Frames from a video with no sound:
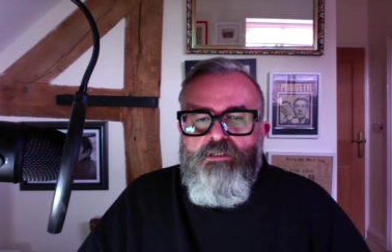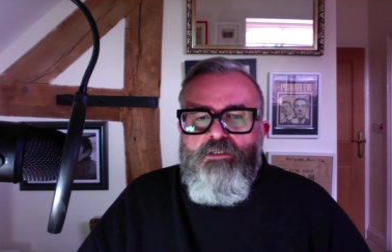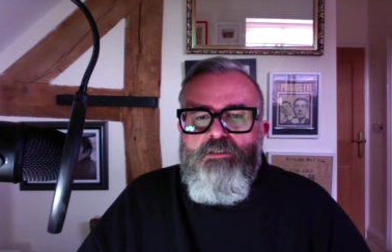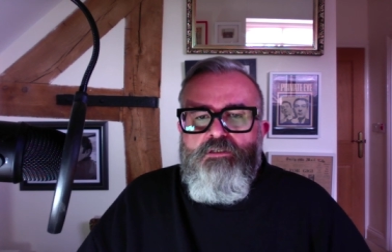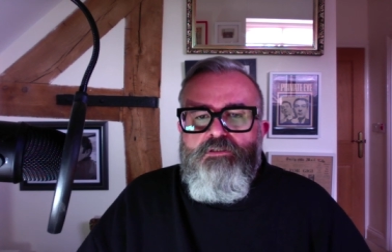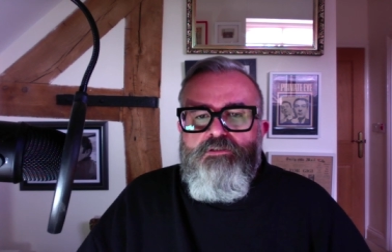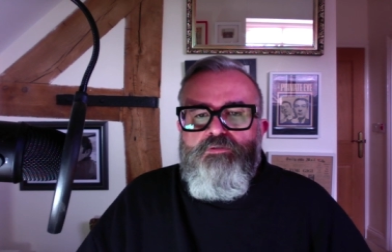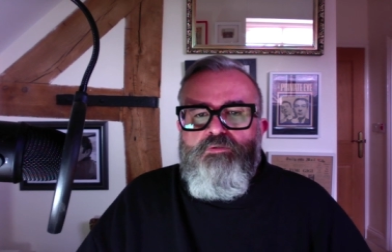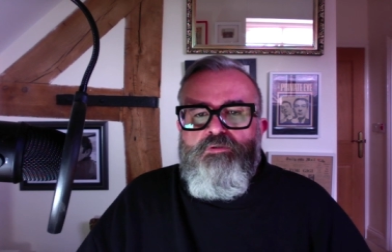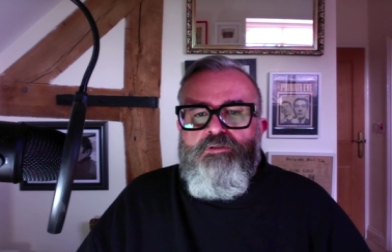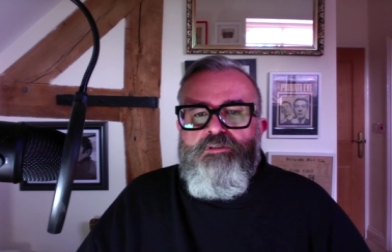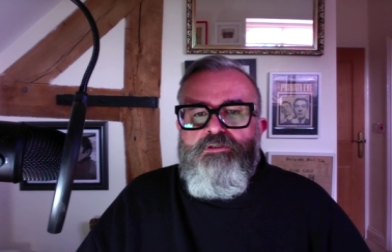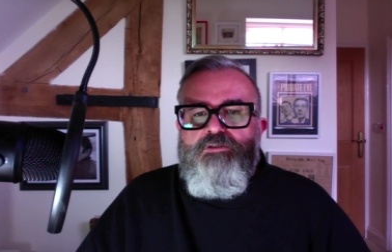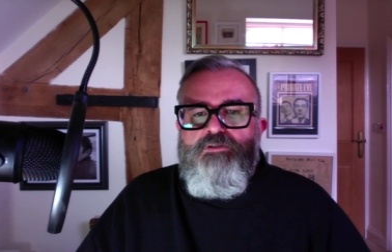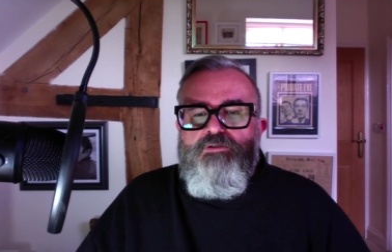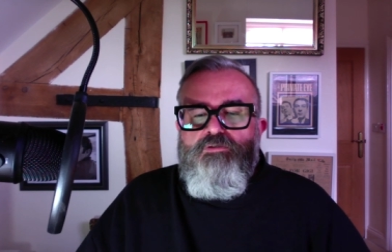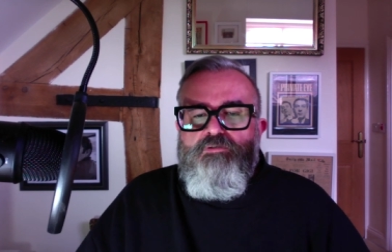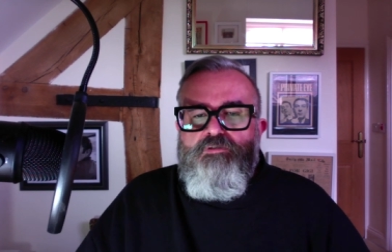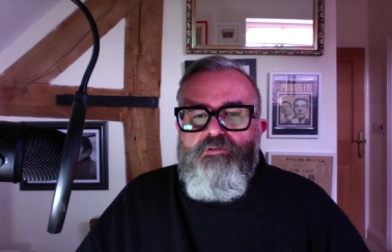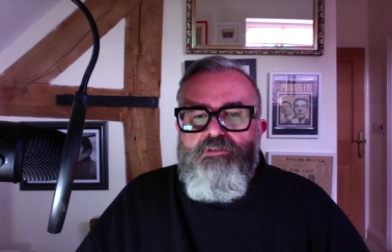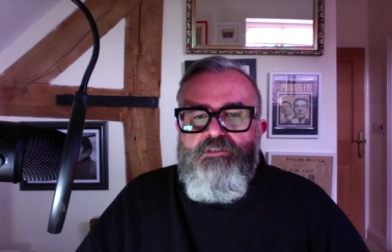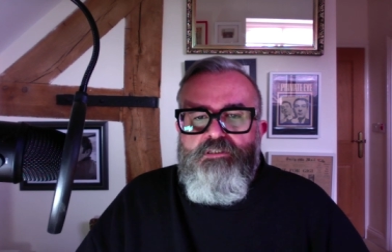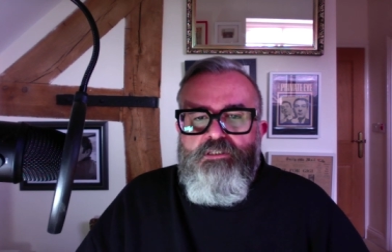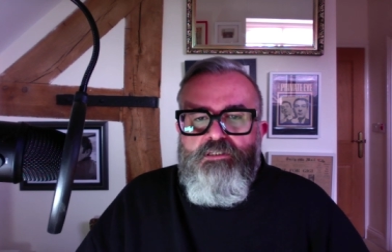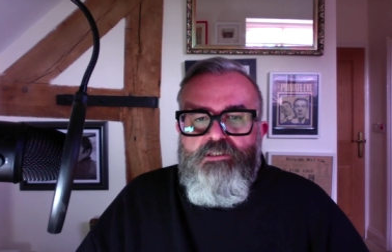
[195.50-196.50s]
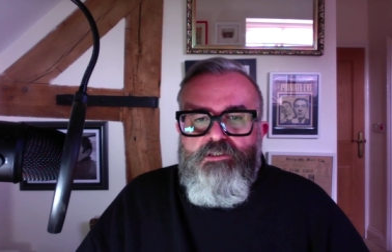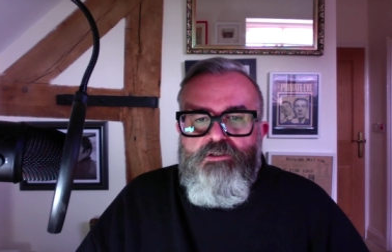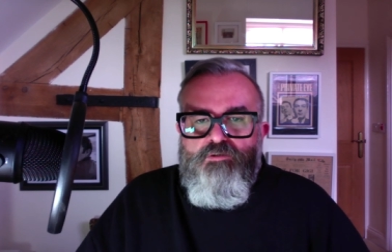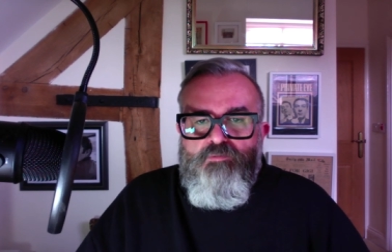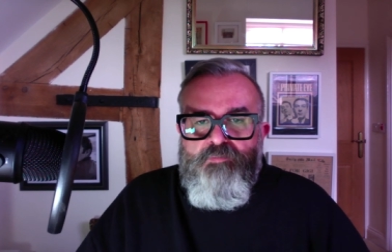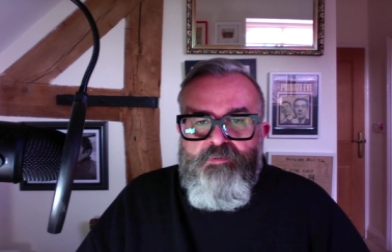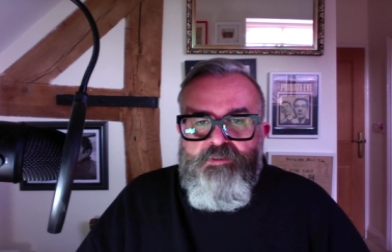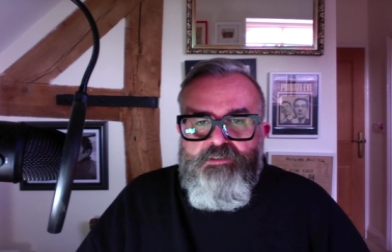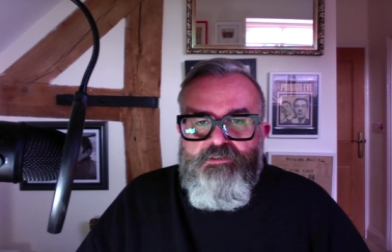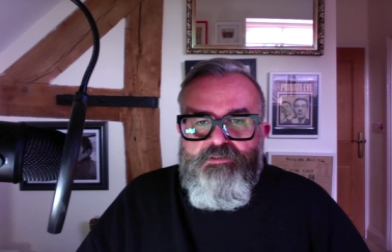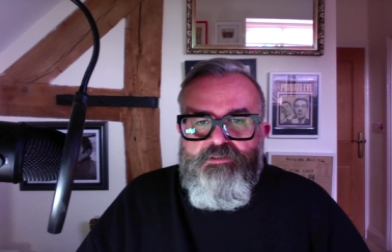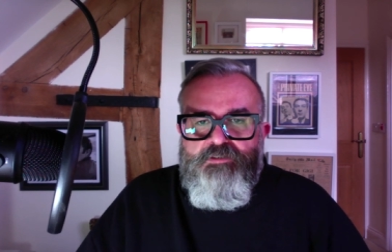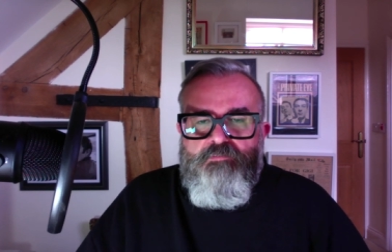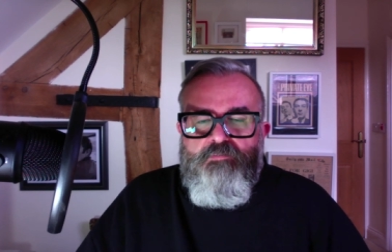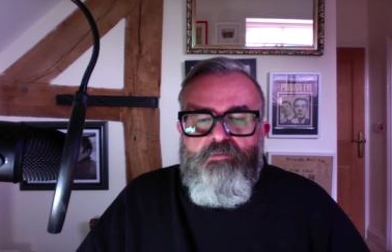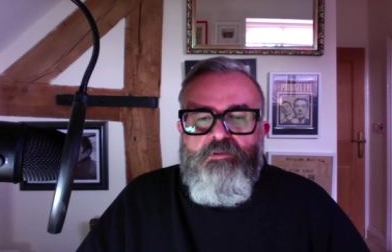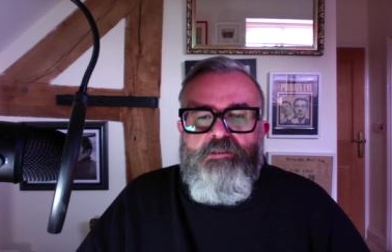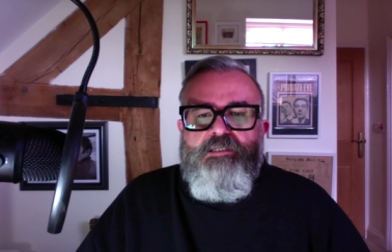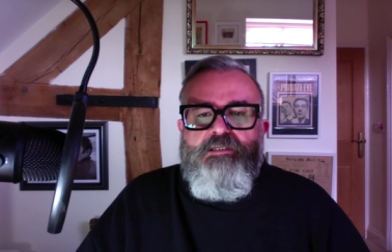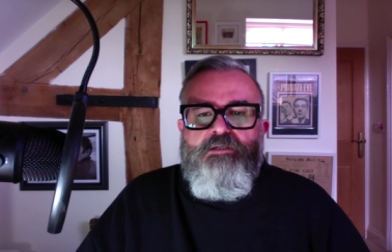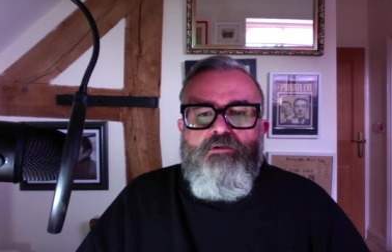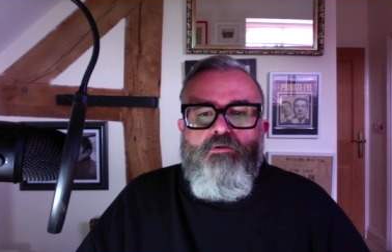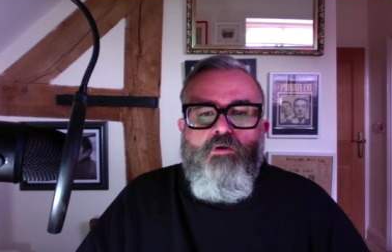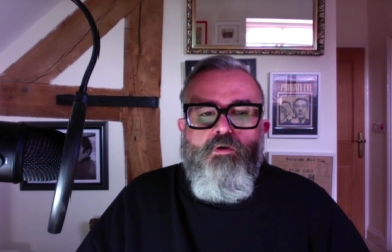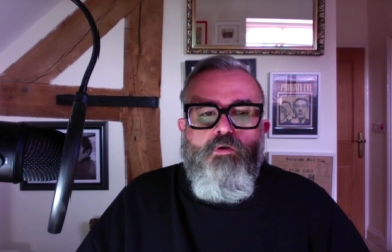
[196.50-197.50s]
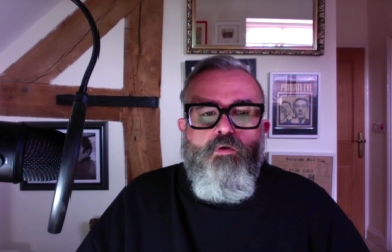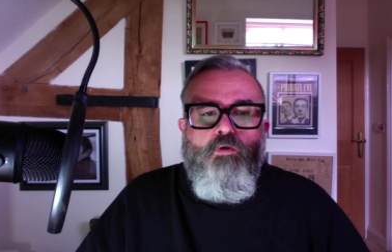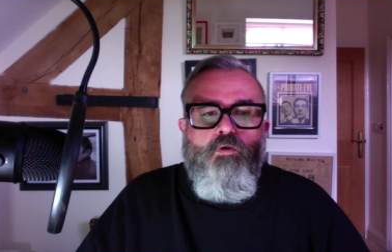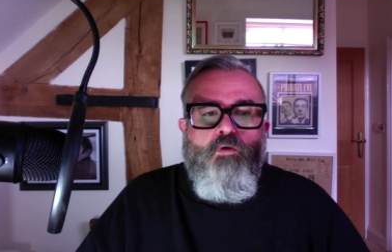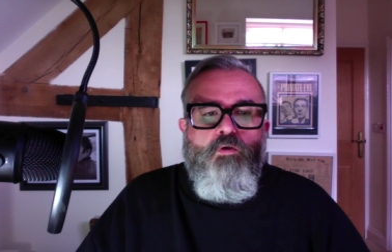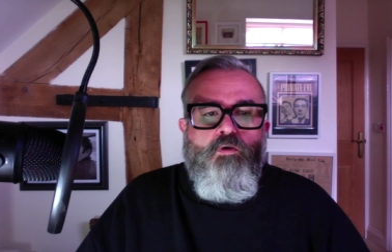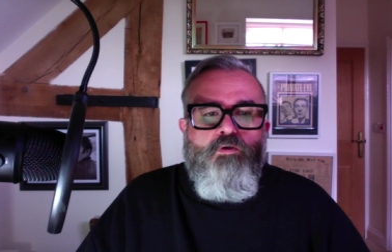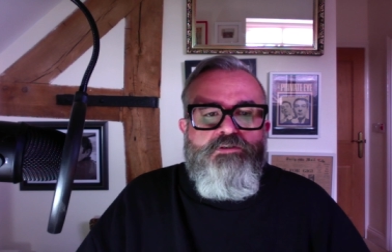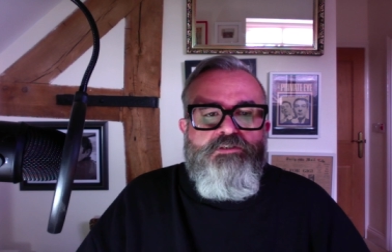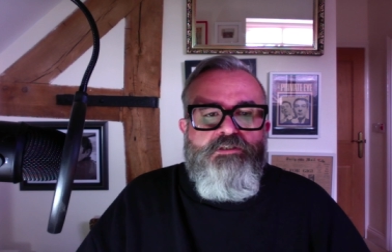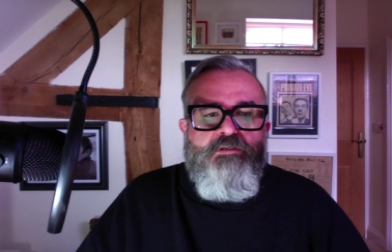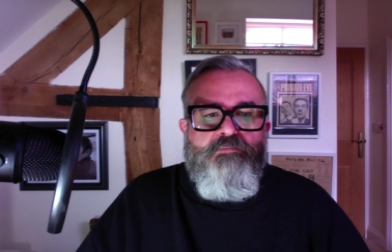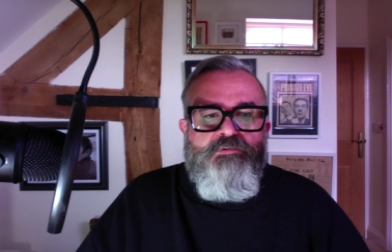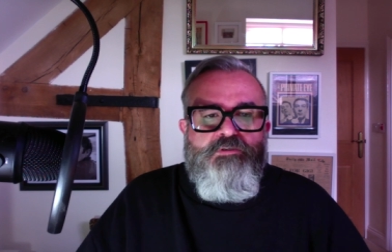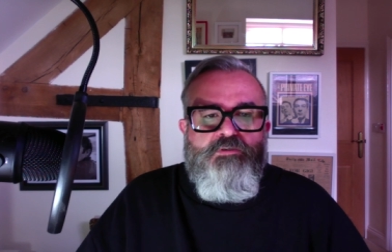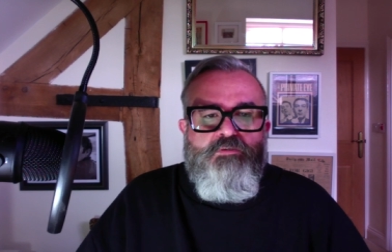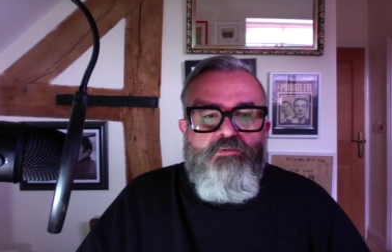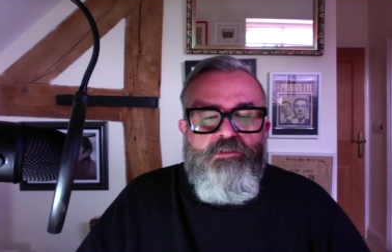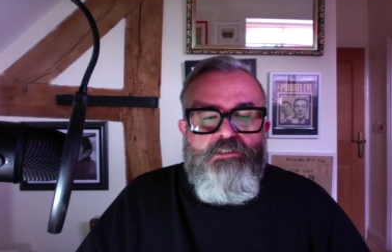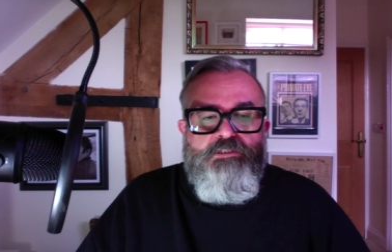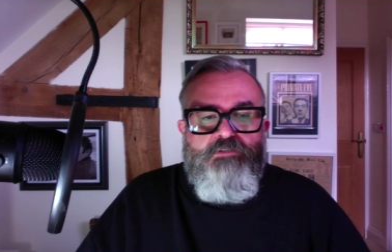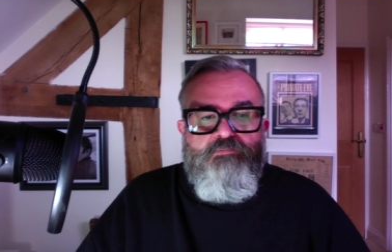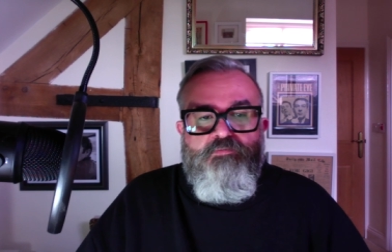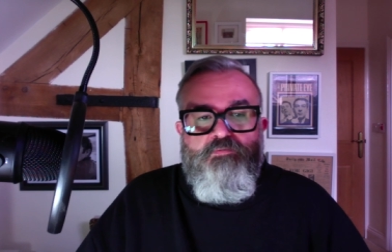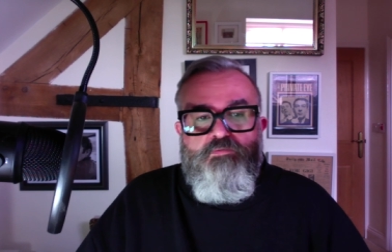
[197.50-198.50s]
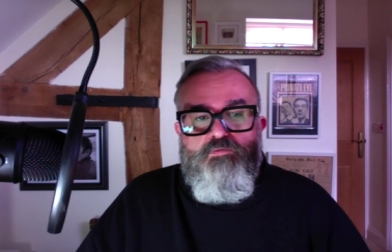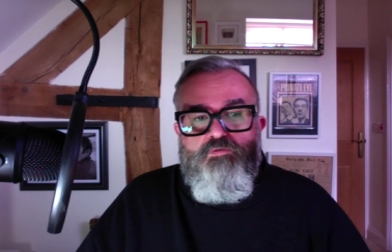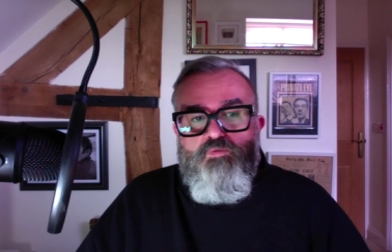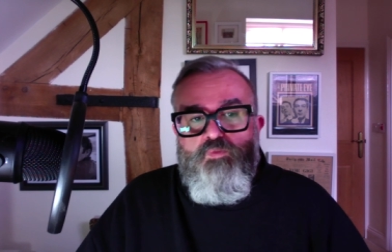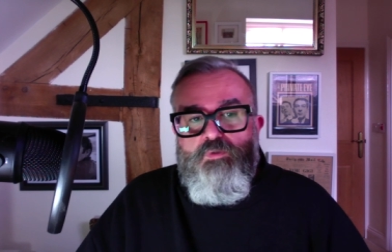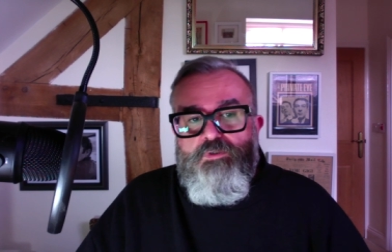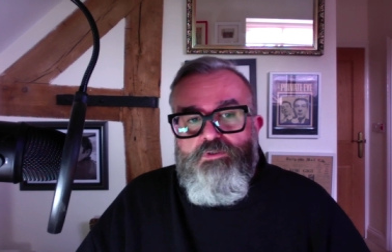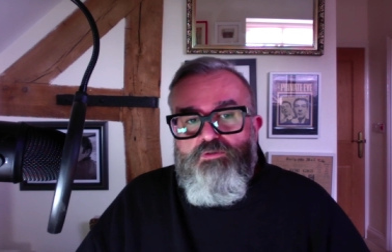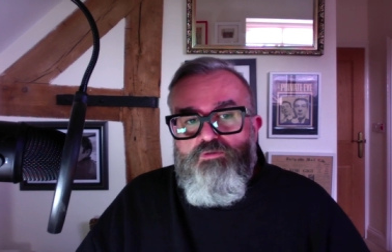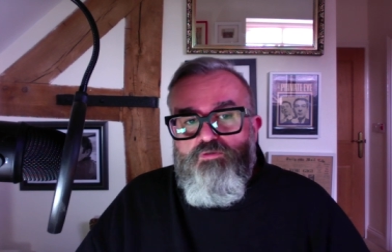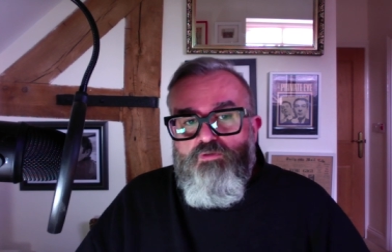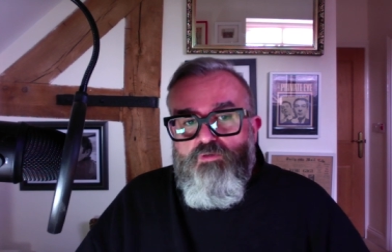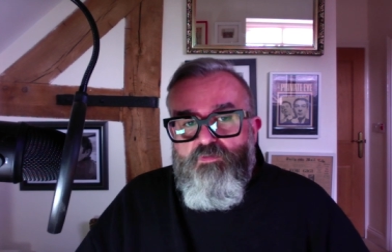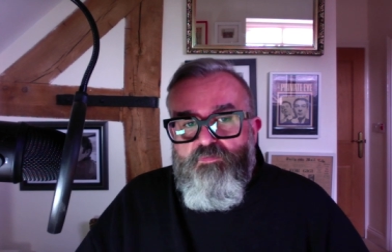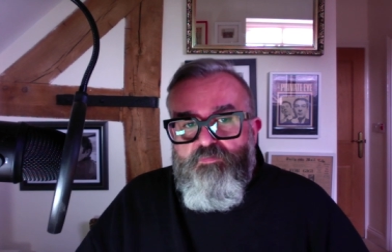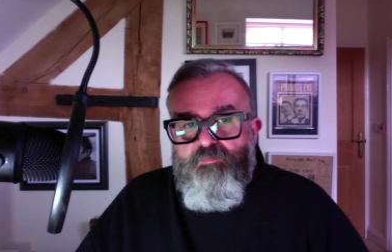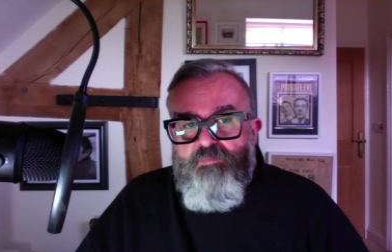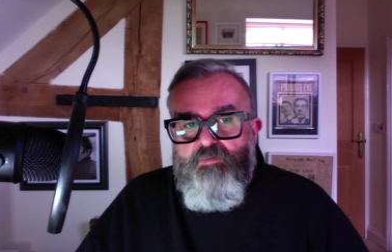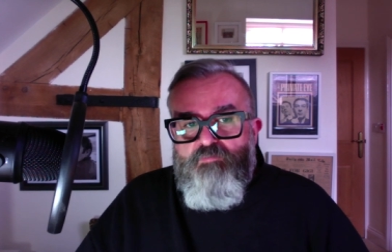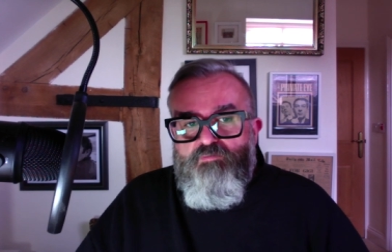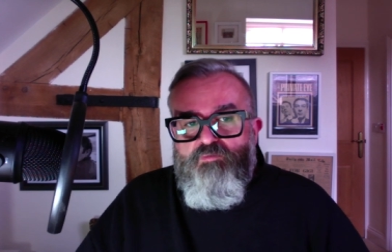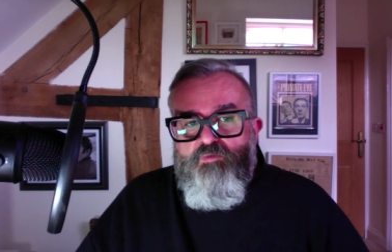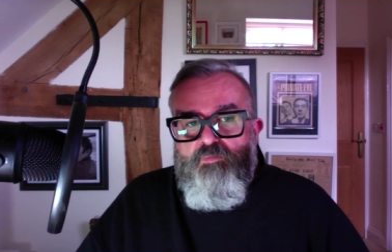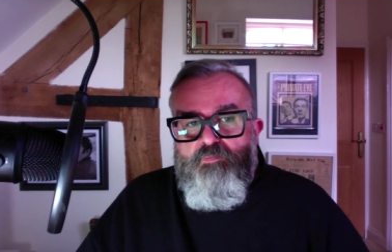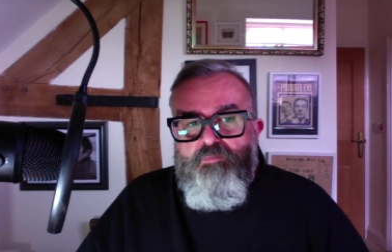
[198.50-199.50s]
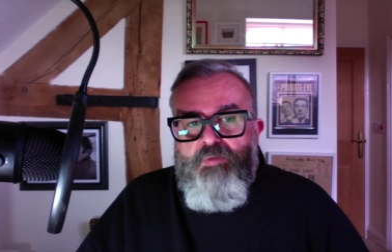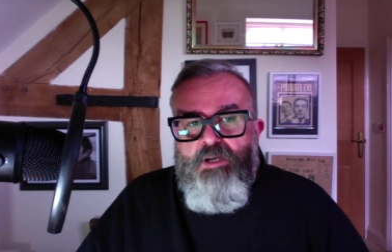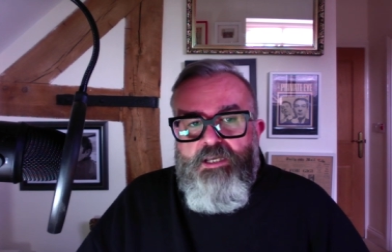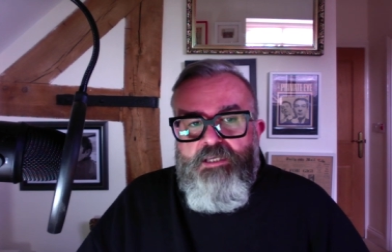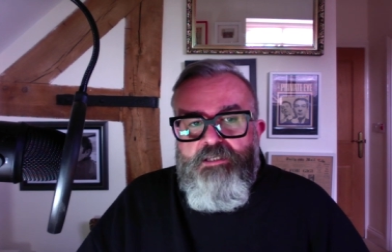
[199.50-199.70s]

to either join the European Super League or subsequently to withdraw from it will